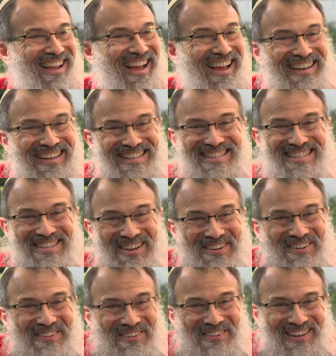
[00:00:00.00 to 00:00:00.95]
And
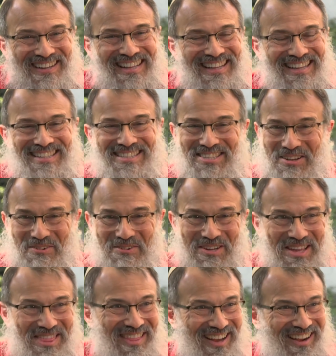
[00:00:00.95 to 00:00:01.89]
it's so
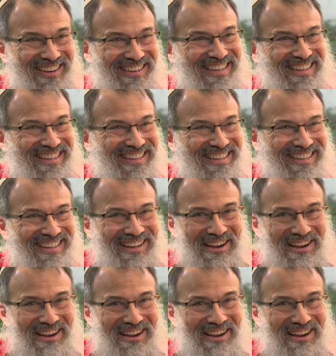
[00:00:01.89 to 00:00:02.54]
cathartic.